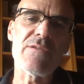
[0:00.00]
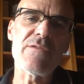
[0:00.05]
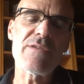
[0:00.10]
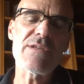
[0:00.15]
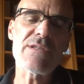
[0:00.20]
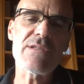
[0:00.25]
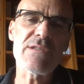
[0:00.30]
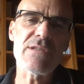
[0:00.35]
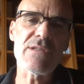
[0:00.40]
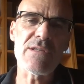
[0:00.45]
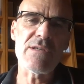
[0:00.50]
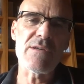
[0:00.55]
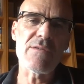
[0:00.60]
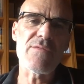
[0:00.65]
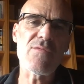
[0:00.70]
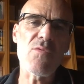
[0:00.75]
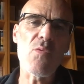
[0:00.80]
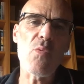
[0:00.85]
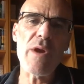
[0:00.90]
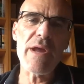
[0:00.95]
University of
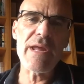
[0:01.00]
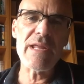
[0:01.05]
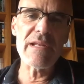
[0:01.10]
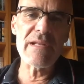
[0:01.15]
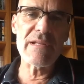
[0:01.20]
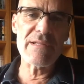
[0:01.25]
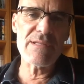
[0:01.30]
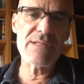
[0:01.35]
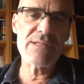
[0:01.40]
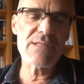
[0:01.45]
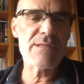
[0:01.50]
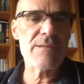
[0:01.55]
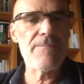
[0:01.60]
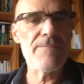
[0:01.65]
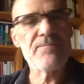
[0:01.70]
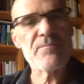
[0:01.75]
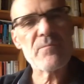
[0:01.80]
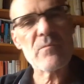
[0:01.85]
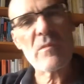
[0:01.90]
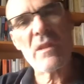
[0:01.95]
Wales
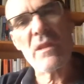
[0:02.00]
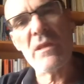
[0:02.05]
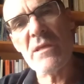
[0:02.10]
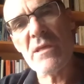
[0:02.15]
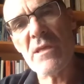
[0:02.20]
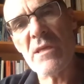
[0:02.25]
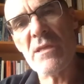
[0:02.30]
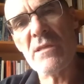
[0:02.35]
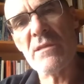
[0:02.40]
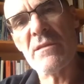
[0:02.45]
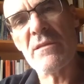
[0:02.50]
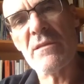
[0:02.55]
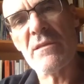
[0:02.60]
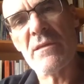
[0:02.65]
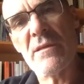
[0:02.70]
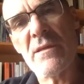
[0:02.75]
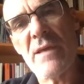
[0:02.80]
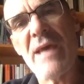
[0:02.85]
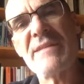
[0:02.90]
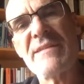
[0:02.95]

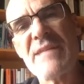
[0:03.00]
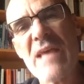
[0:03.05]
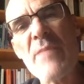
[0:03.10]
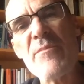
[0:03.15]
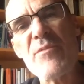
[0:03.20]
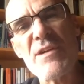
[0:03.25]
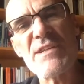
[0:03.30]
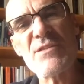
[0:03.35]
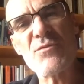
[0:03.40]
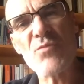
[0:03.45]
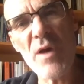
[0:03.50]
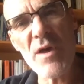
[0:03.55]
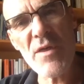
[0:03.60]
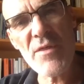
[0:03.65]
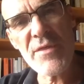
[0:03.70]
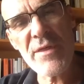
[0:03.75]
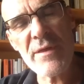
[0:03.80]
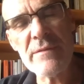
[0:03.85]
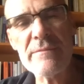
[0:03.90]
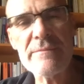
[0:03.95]
in, uh, at Aberystwyth,